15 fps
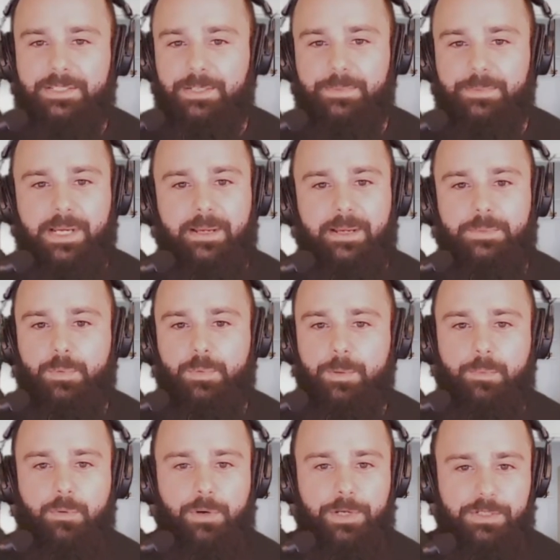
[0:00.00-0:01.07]
Sometimes
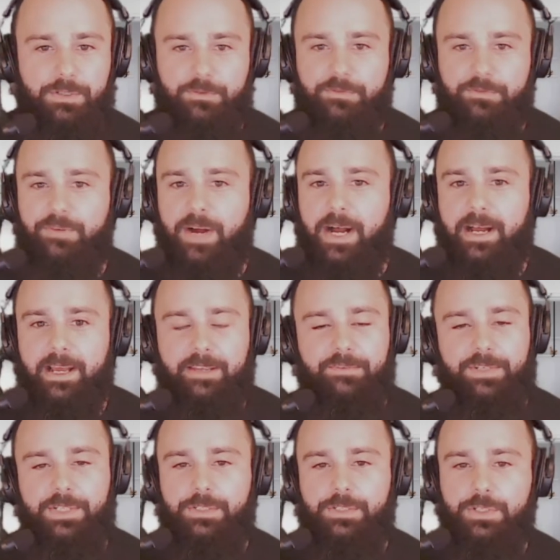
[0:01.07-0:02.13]

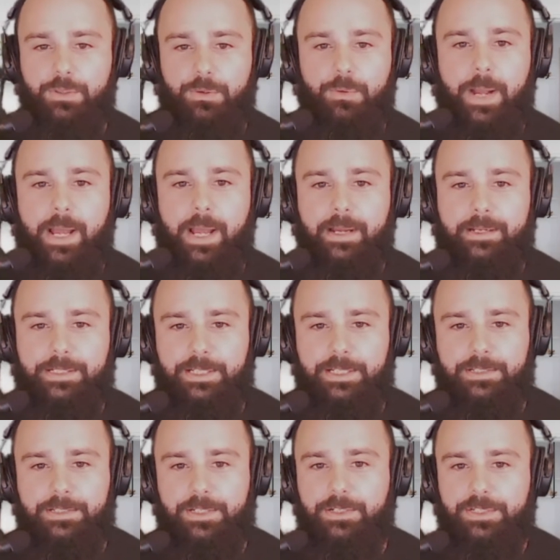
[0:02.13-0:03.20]
1.25 to 2x
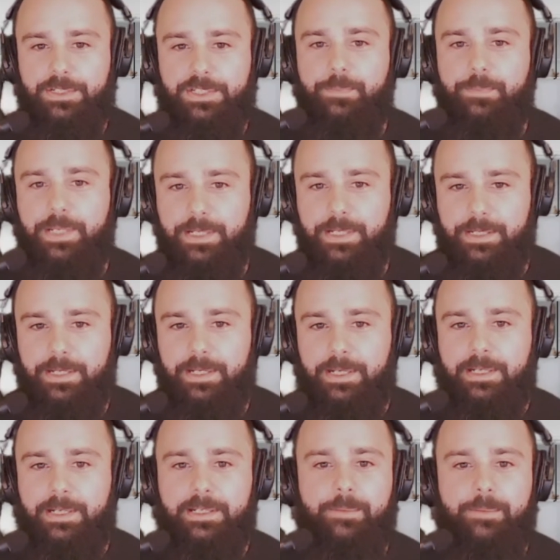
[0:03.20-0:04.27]
is a good speed.
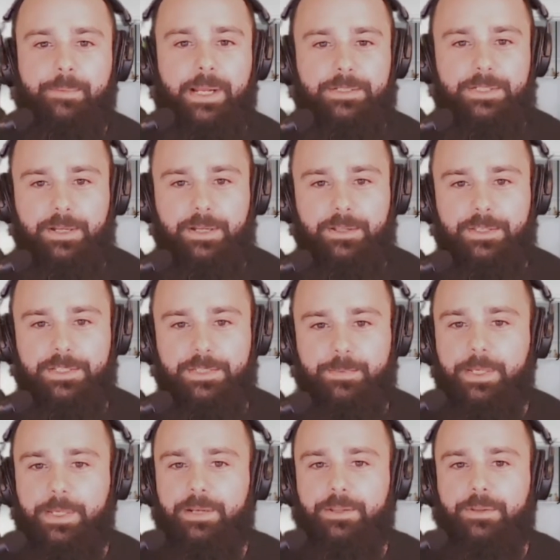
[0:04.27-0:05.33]
Depends on the
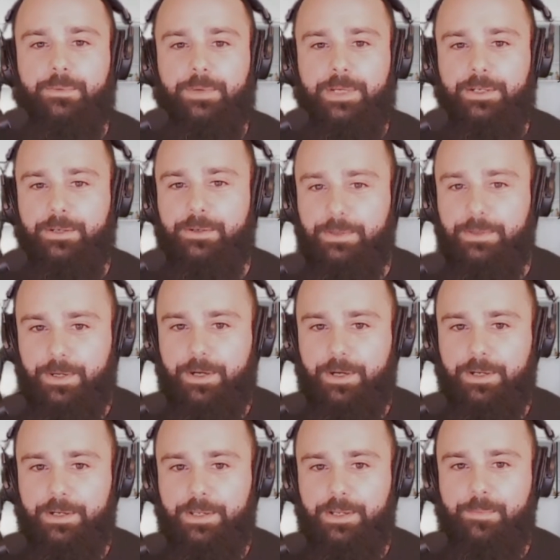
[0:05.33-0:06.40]
speed of the reader and the
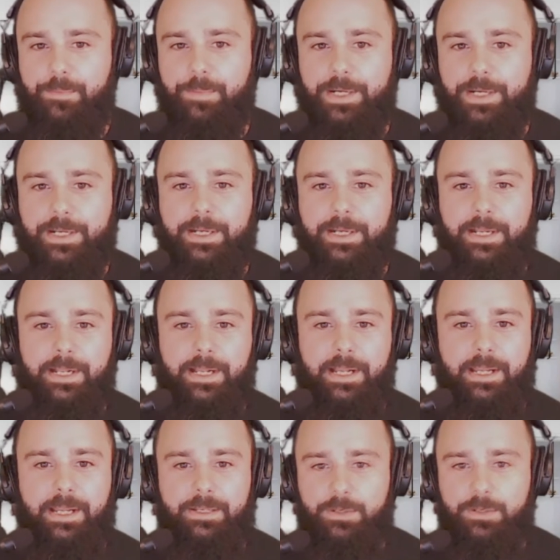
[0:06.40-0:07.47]
audiobook.
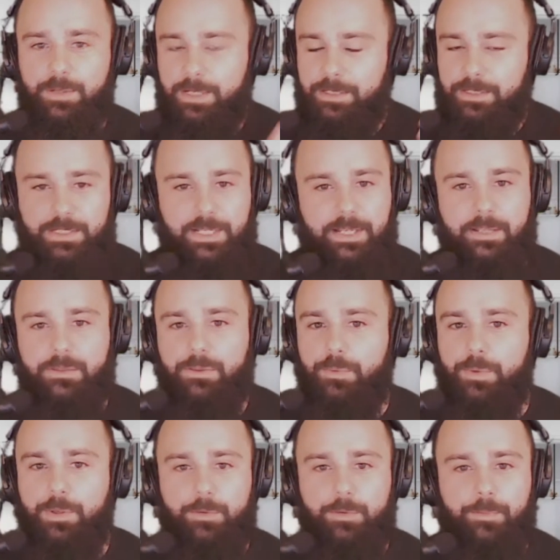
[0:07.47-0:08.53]
And you can just get
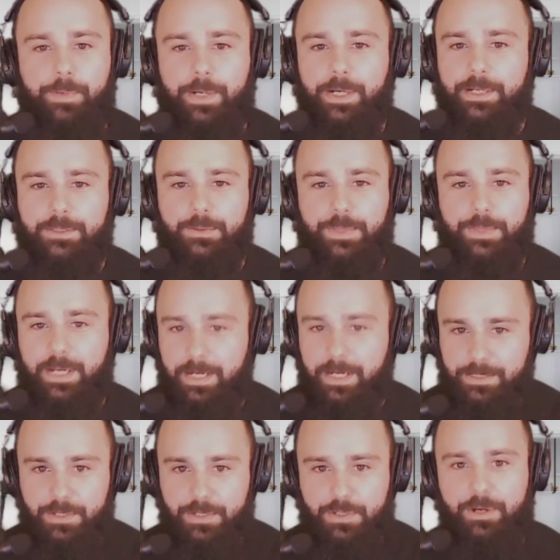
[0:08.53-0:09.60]
through books with
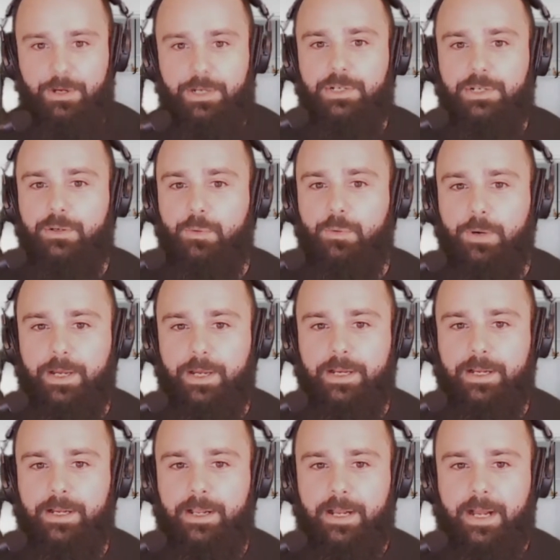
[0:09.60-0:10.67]
concentration
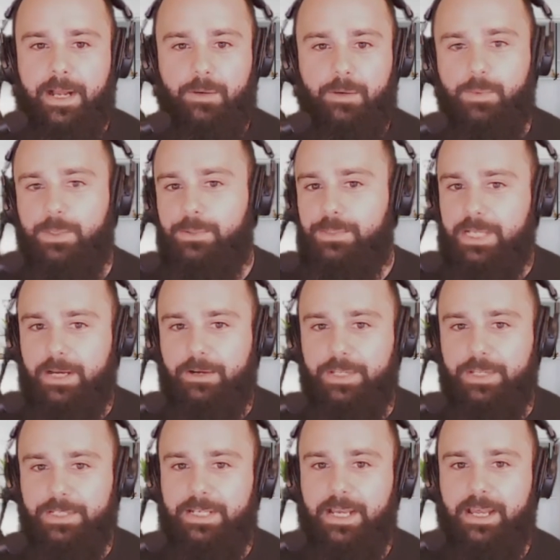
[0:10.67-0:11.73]
quick. I will tell
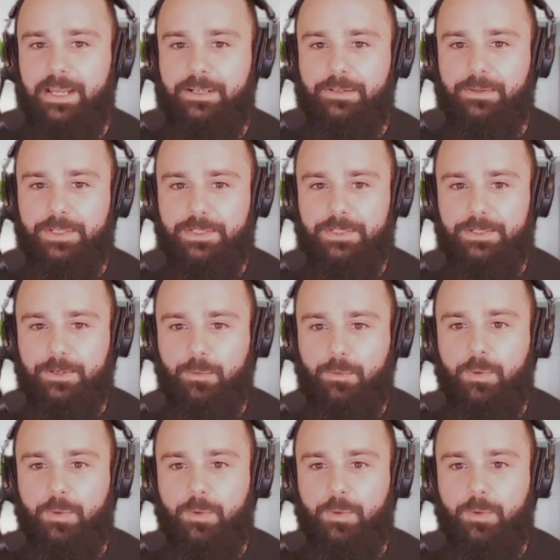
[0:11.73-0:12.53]
this to any listener.